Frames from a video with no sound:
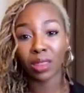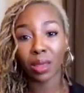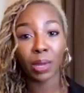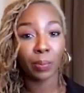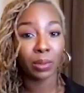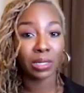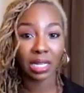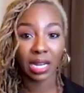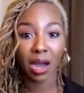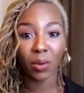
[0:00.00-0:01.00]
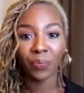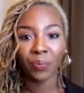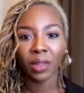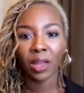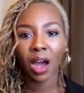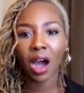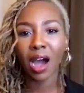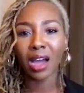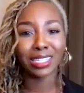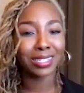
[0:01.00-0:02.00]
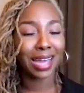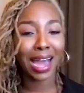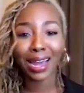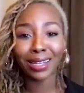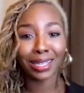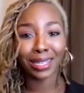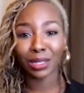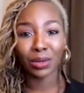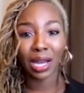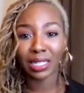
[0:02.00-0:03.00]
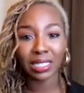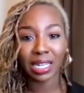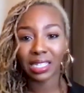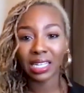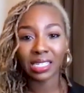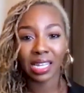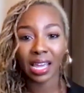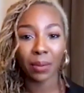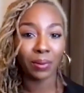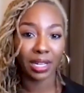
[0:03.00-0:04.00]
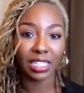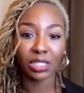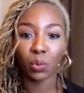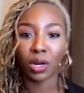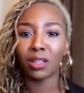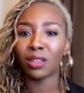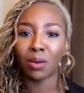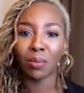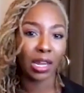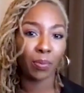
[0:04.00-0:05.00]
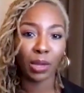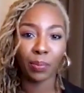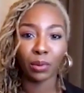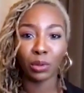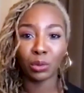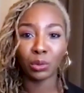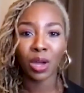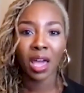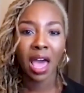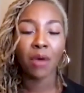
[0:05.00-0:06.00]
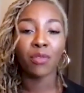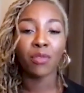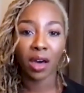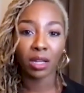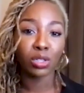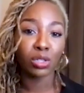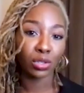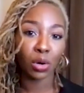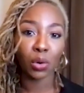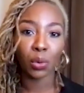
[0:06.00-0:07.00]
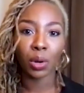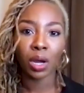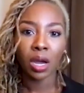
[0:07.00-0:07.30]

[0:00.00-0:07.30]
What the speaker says: that people sit out. It's sad that the United States is in a place where there are many people who have felt so,